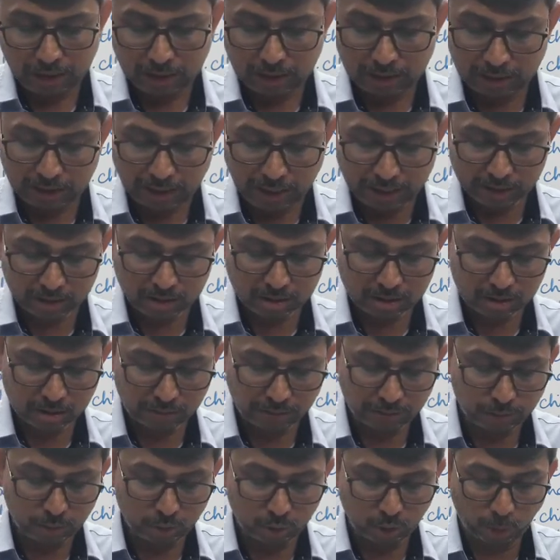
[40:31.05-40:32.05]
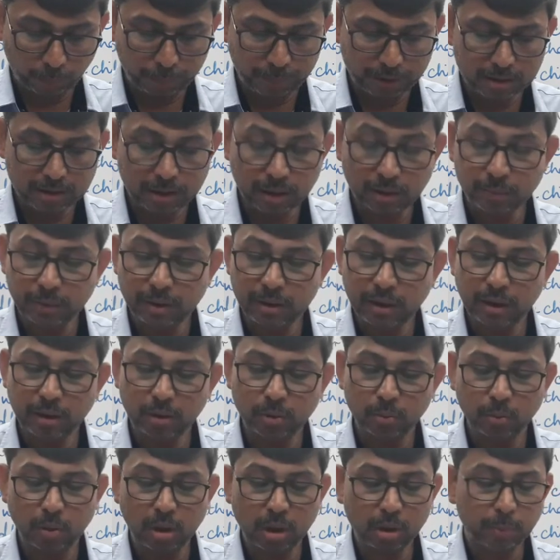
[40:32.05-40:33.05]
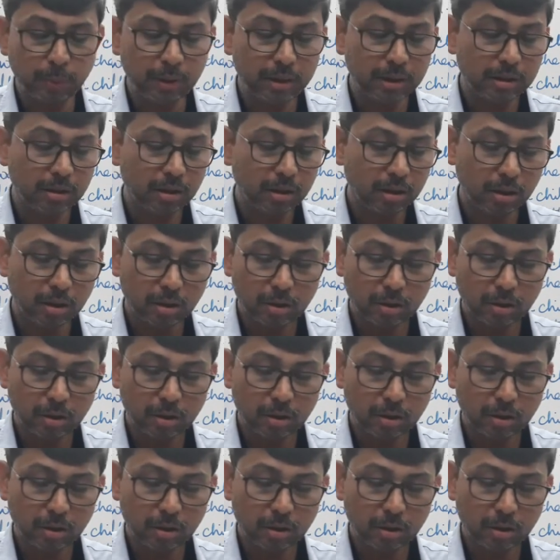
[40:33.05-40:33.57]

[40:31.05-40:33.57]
next few topics that we need to work with.